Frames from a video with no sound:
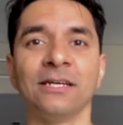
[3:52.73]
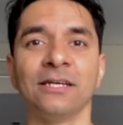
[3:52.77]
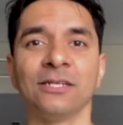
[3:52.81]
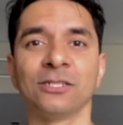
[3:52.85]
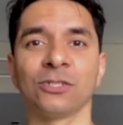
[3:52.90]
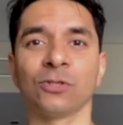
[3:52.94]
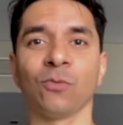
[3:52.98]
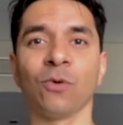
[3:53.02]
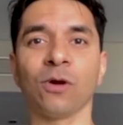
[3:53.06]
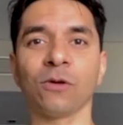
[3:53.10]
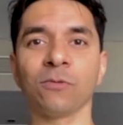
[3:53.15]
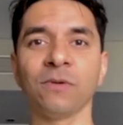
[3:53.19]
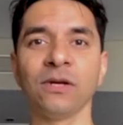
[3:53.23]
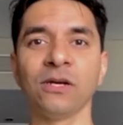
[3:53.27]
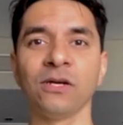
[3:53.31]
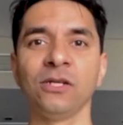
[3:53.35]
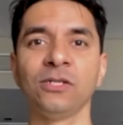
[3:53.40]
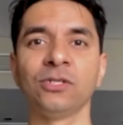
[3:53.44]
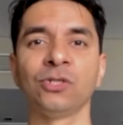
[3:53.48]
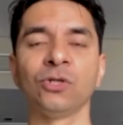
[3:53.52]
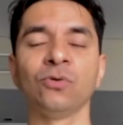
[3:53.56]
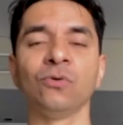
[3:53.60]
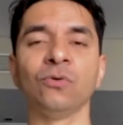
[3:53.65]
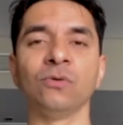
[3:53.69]
So what we're gonna
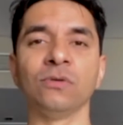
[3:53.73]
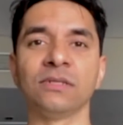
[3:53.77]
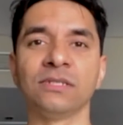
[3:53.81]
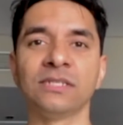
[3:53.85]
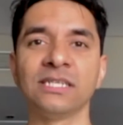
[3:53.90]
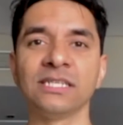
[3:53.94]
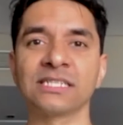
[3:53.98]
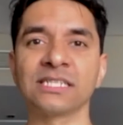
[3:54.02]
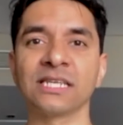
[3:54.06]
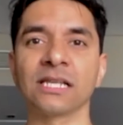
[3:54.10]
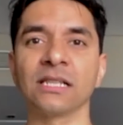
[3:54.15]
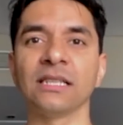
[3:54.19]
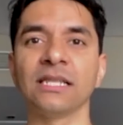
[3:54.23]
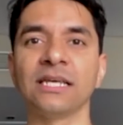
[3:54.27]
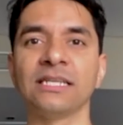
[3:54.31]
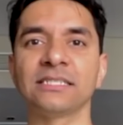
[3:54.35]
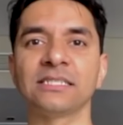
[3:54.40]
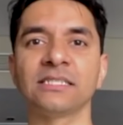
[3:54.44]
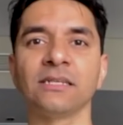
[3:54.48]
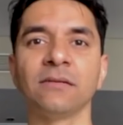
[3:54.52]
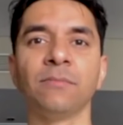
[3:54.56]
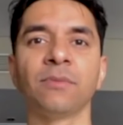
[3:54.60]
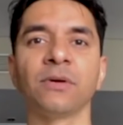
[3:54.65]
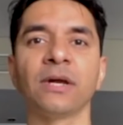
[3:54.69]
do, this
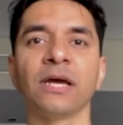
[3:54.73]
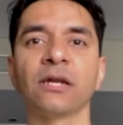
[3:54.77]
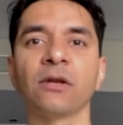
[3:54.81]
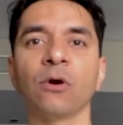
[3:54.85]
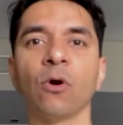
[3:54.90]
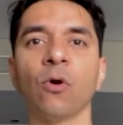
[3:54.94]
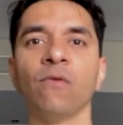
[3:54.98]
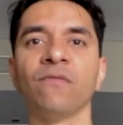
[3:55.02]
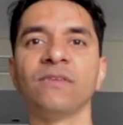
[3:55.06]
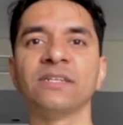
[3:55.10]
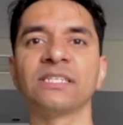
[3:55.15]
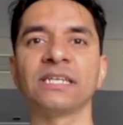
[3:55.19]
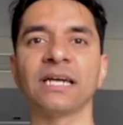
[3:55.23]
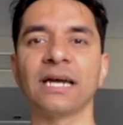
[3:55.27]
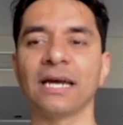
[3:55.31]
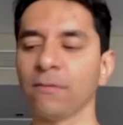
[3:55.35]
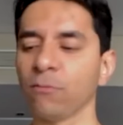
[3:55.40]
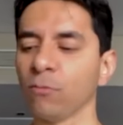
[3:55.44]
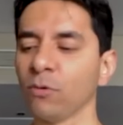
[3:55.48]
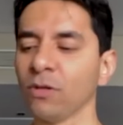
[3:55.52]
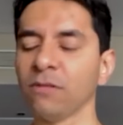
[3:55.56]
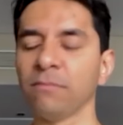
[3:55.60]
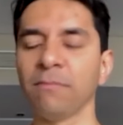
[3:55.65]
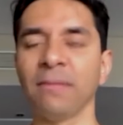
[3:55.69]
cleansing breath over
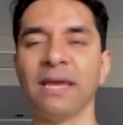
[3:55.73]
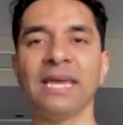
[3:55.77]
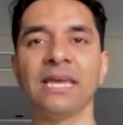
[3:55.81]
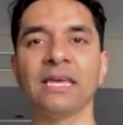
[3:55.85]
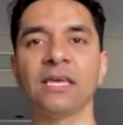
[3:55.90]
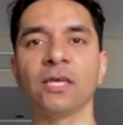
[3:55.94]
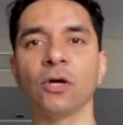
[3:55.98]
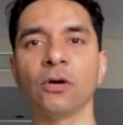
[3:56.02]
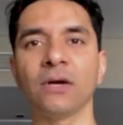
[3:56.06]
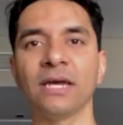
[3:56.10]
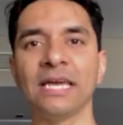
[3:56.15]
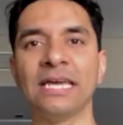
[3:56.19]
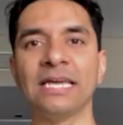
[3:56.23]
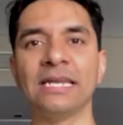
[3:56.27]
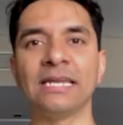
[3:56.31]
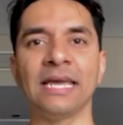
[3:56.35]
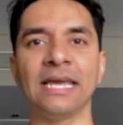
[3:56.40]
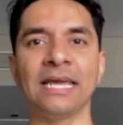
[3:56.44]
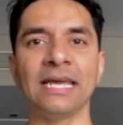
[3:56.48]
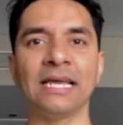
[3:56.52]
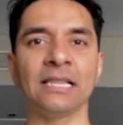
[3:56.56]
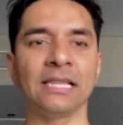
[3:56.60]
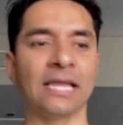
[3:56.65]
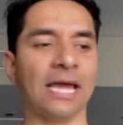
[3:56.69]
time will make your
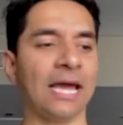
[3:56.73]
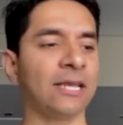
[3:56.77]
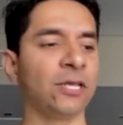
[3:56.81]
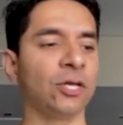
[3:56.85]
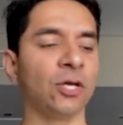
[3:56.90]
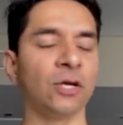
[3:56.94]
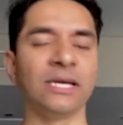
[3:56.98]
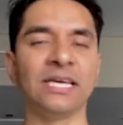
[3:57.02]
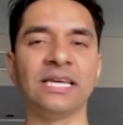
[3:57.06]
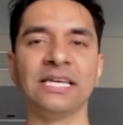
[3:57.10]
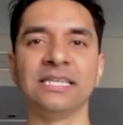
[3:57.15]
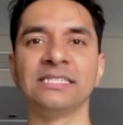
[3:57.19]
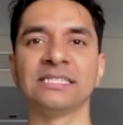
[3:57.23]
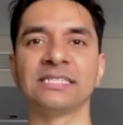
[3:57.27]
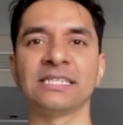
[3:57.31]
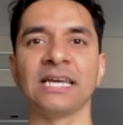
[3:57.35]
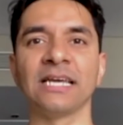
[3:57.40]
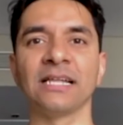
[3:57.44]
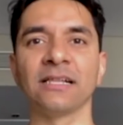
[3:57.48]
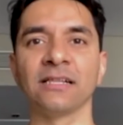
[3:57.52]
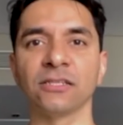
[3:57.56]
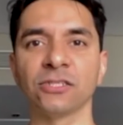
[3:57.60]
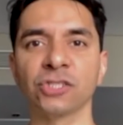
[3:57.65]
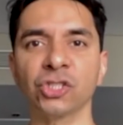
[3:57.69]
inhale and your
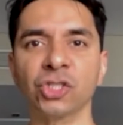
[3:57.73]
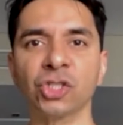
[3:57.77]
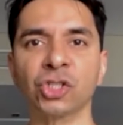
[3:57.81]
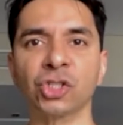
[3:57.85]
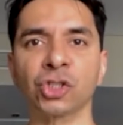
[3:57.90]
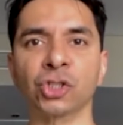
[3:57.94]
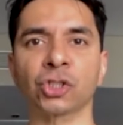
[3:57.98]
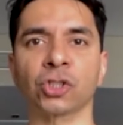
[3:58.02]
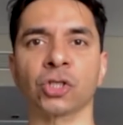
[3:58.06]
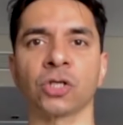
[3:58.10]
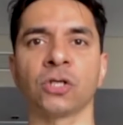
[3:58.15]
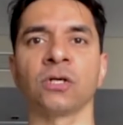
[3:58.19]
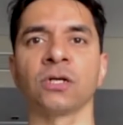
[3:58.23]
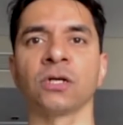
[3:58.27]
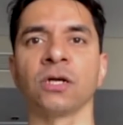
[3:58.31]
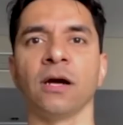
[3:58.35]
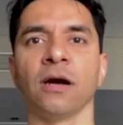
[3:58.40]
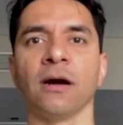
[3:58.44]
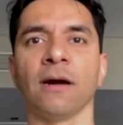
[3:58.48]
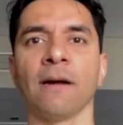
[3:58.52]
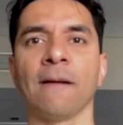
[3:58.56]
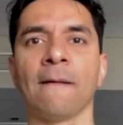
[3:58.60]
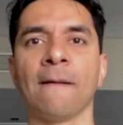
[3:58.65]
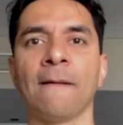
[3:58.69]
exhale
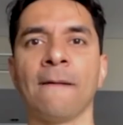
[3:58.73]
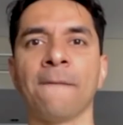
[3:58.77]
stronger.